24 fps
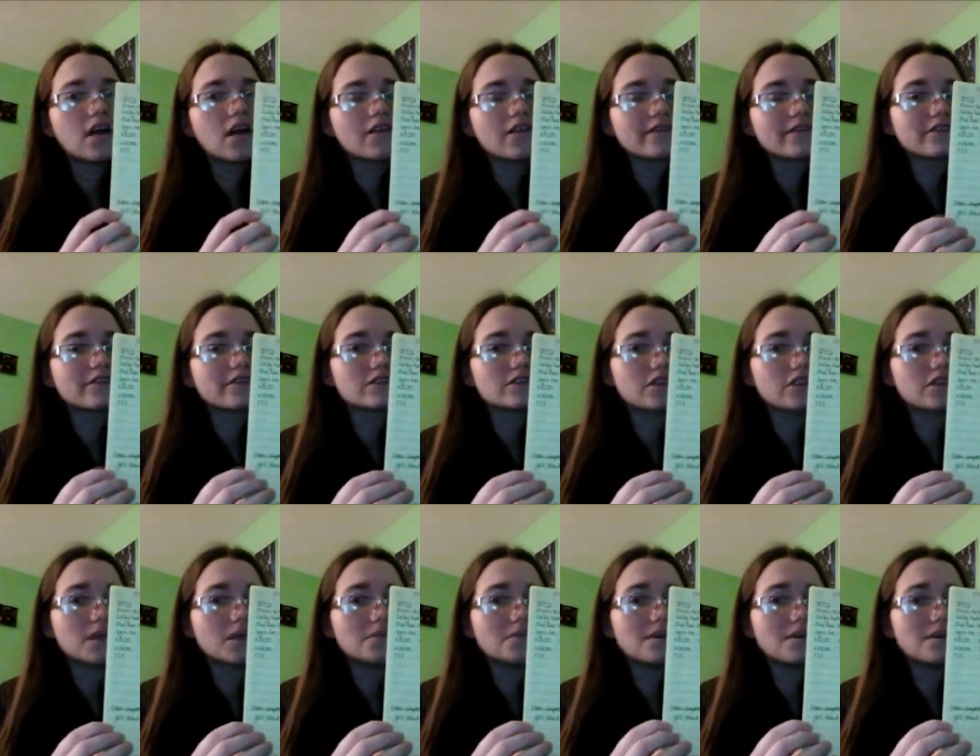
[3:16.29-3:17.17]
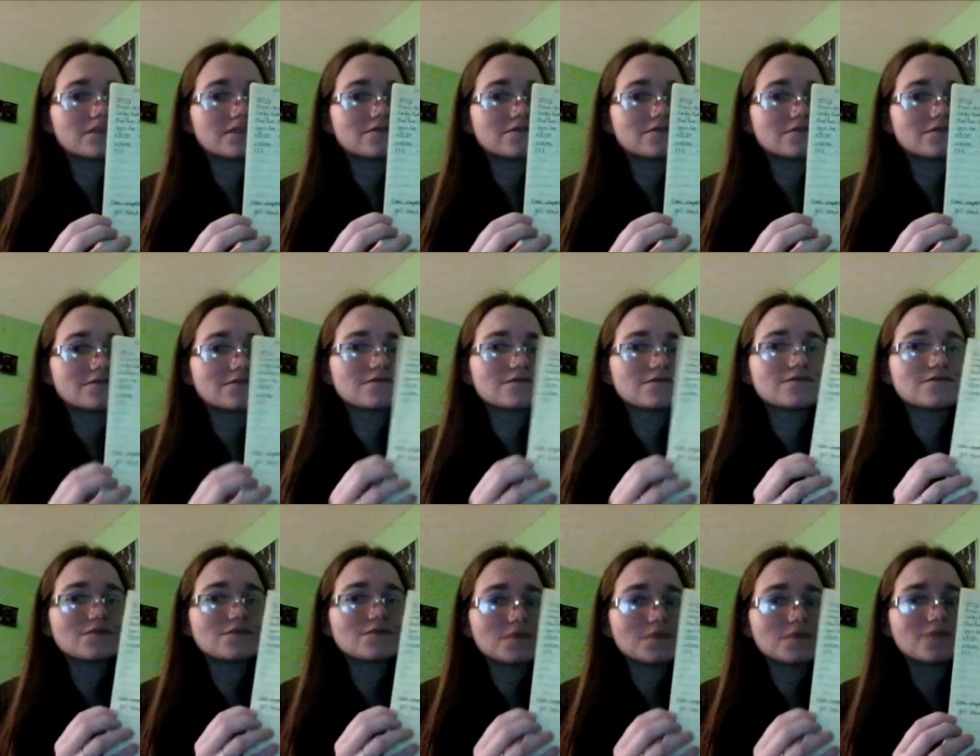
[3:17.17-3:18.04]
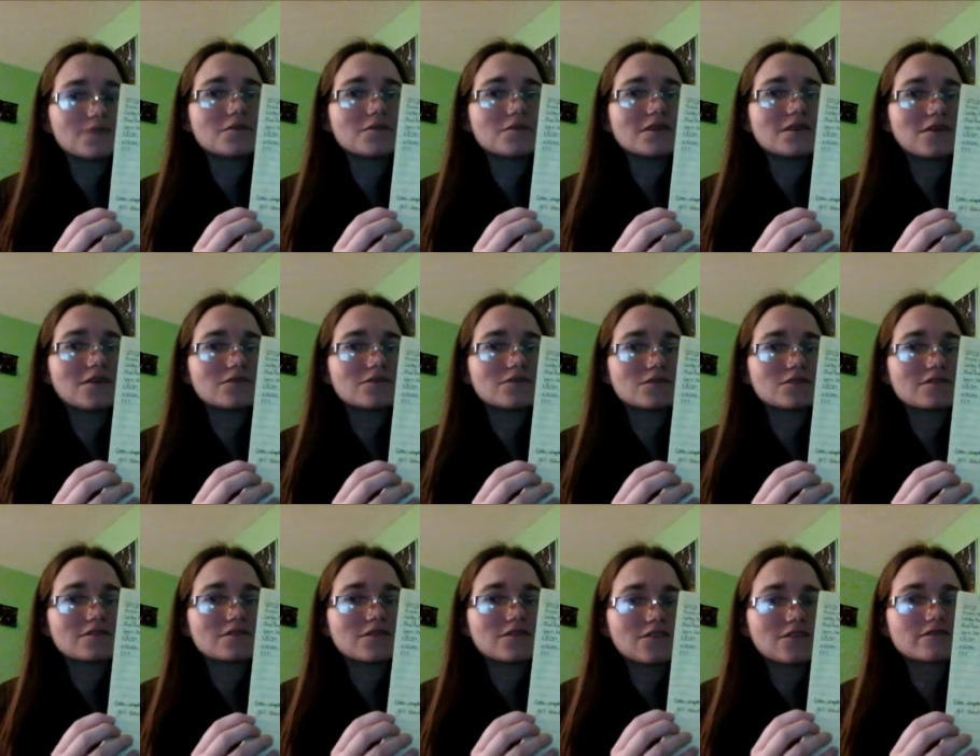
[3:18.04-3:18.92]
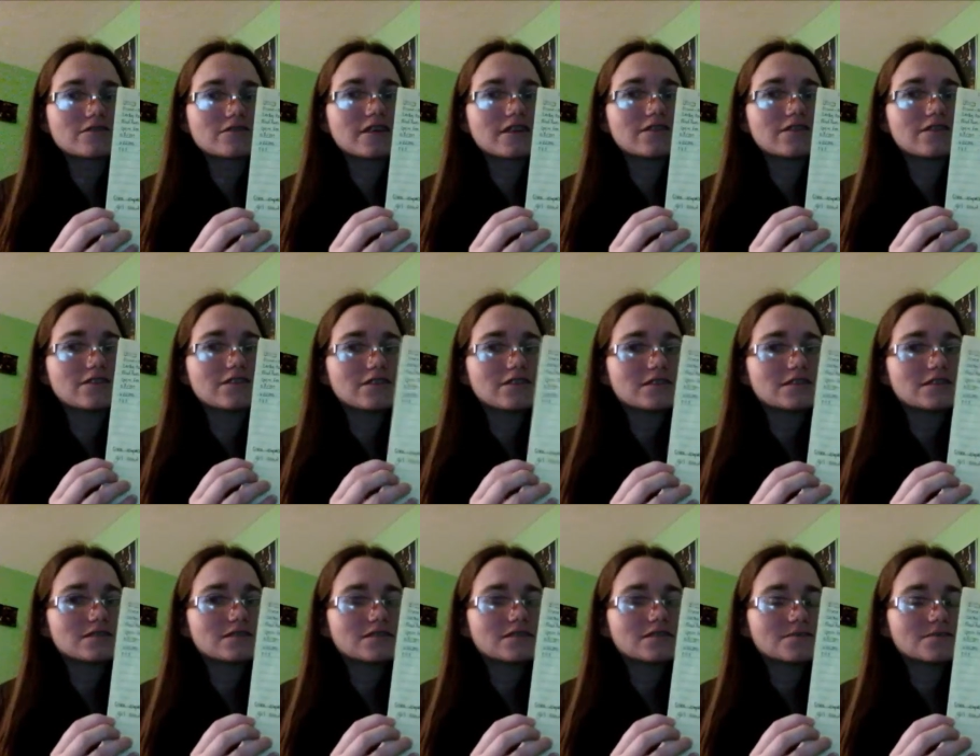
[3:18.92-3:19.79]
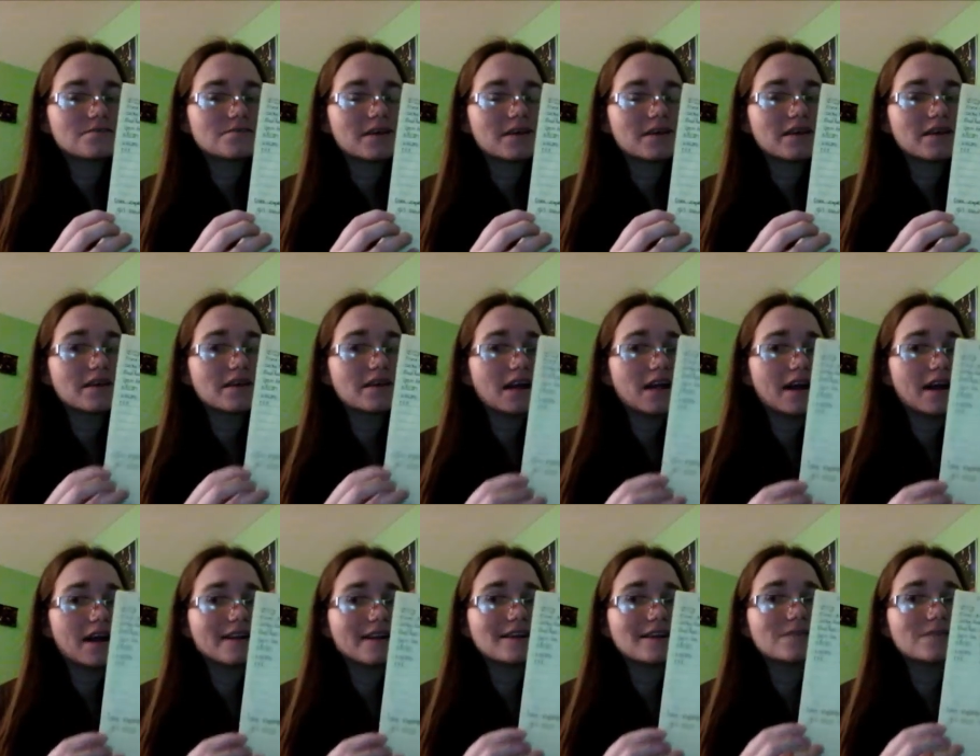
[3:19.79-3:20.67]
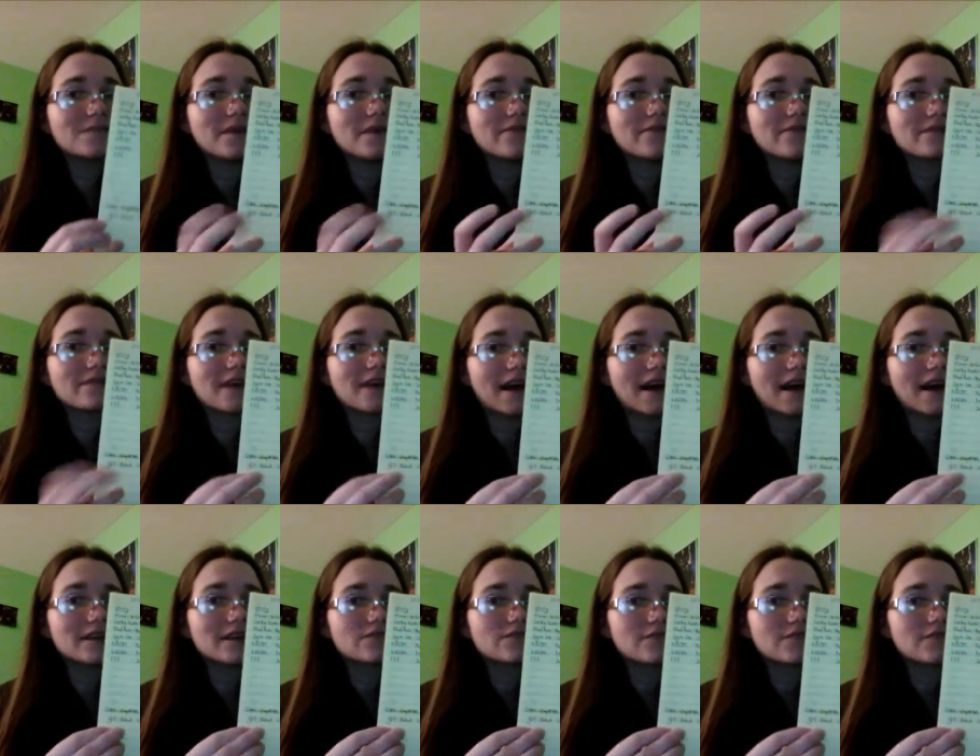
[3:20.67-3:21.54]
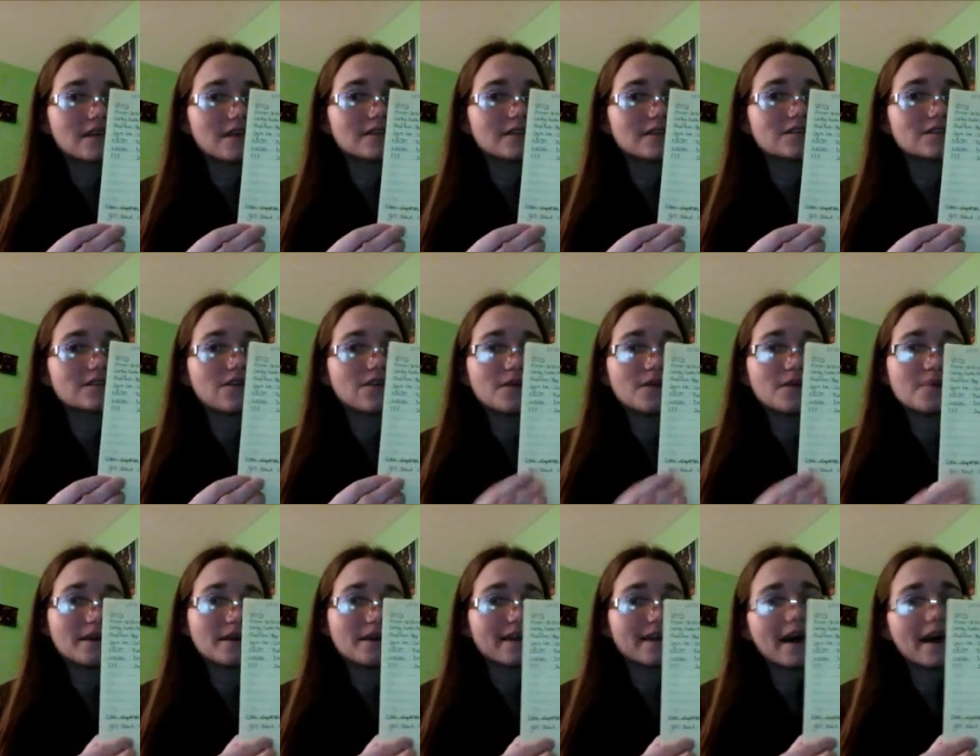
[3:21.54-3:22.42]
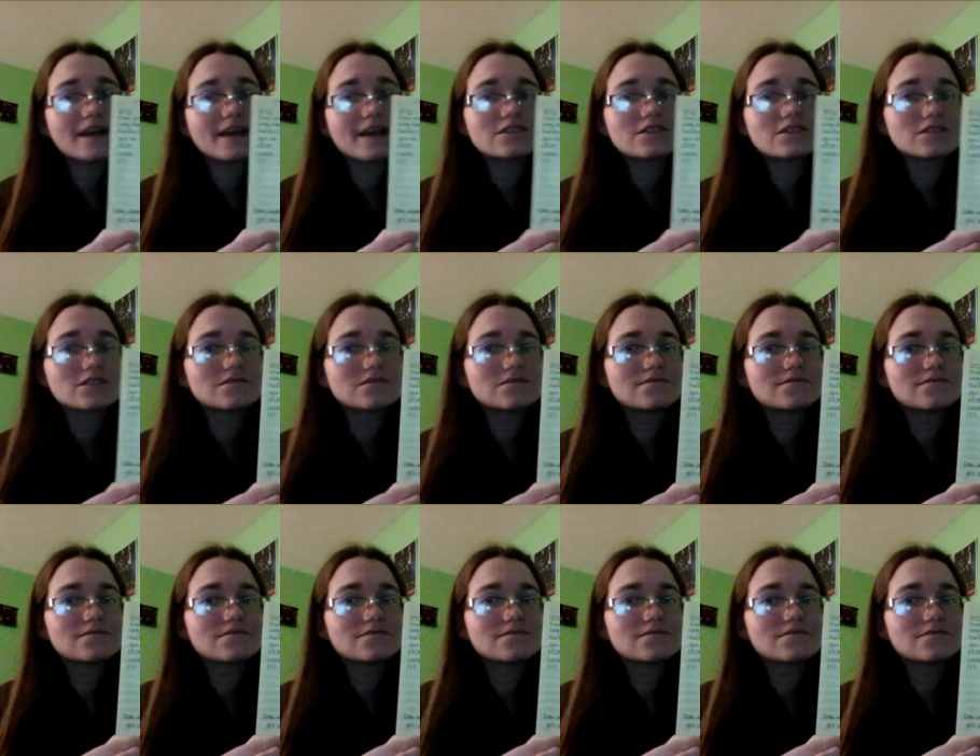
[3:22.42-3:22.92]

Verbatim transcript: Like this year I bought $24 worth of Girl Scout cookies, but I ended up having cash for that, so I paid cash.